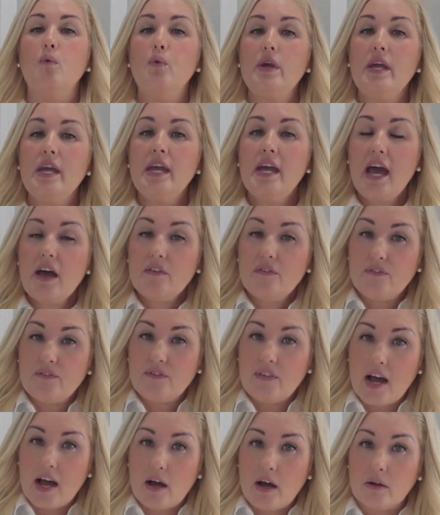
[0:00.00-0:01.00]
We have
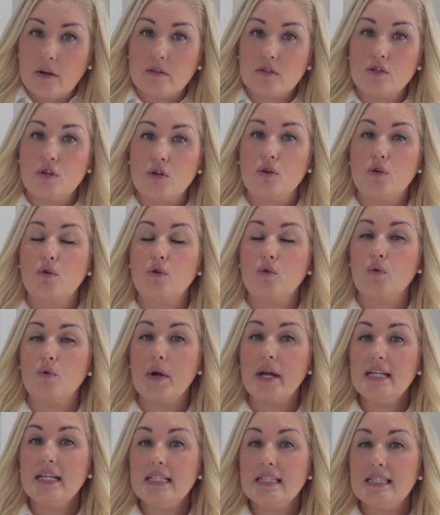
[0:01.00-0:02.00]
found
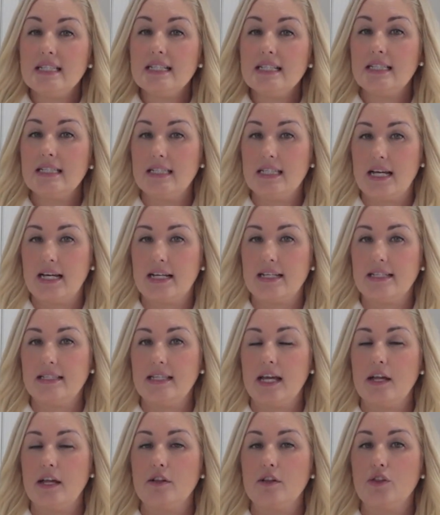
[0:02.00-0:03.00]
great
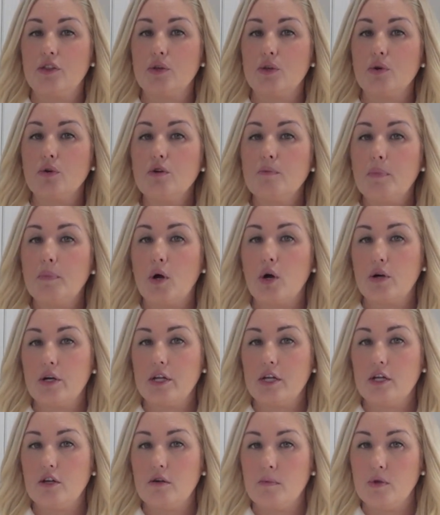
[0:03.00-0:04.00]
success in
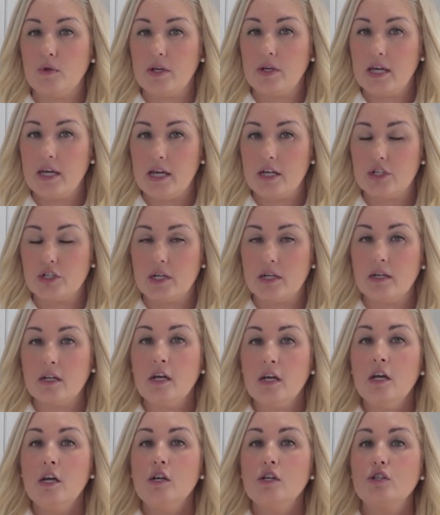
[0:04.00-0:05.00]
third-party communication.